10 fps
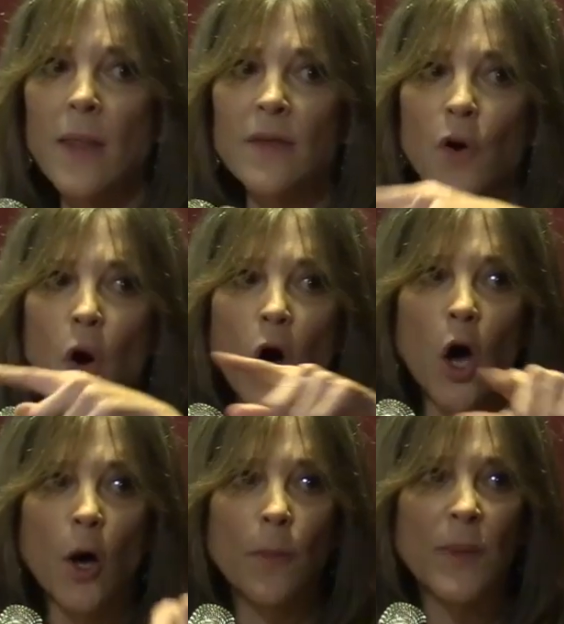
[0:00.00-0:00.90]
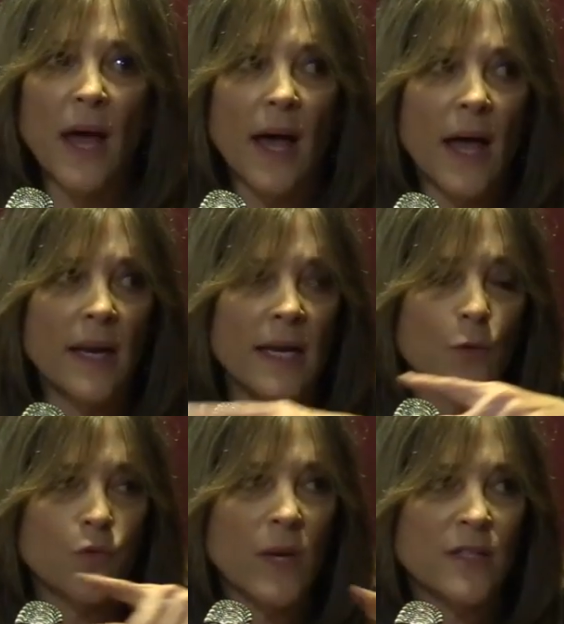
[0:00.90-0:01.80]

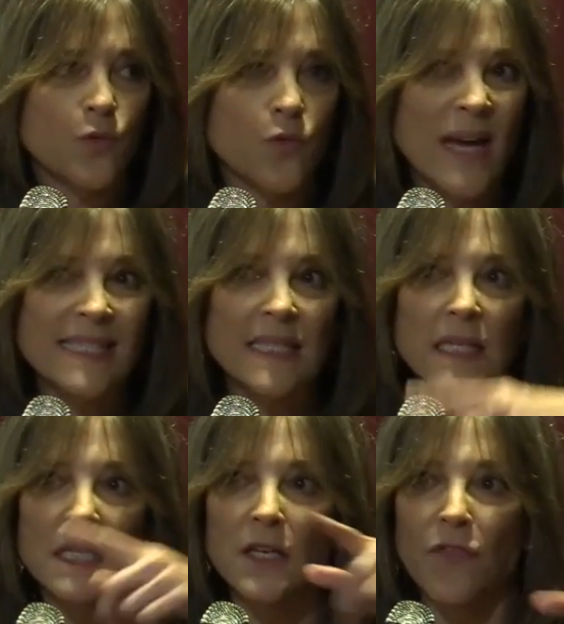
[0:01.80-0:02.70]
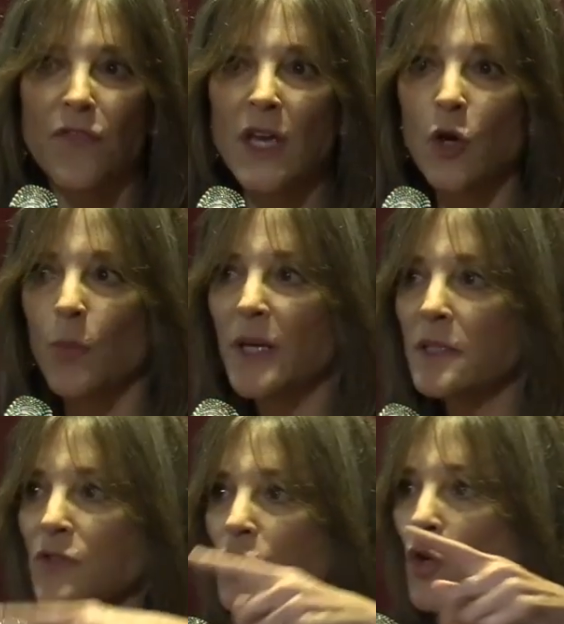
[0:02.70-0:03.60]
it's resonant in the field because
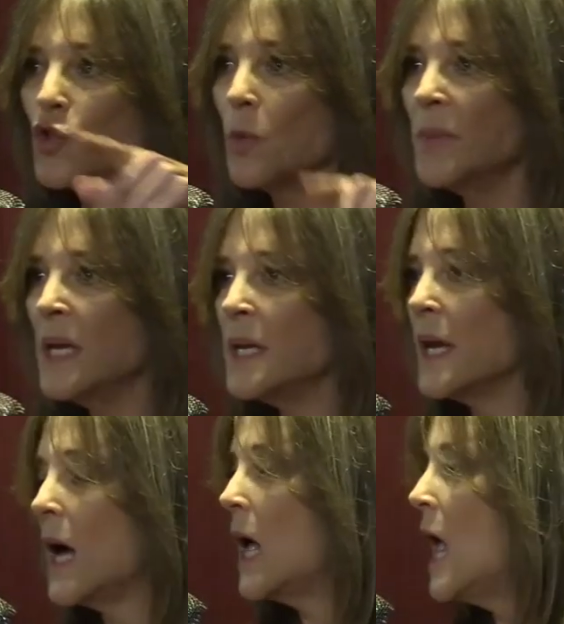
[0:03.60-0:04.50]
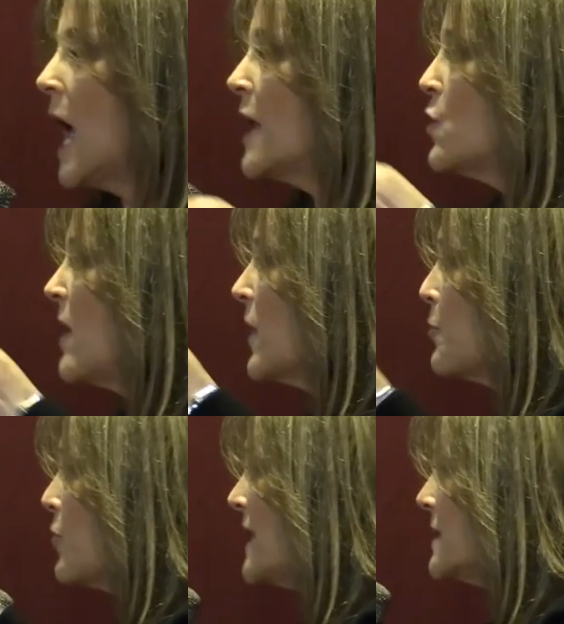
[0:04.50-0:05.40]
of social media, and you have a
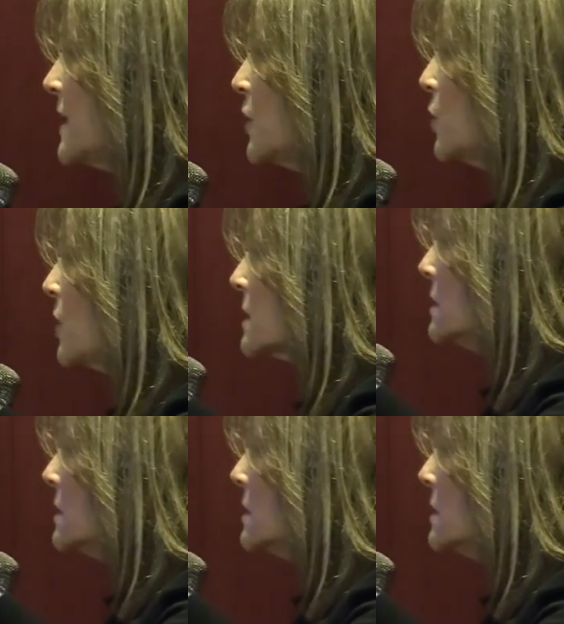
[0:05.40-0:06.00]
president who is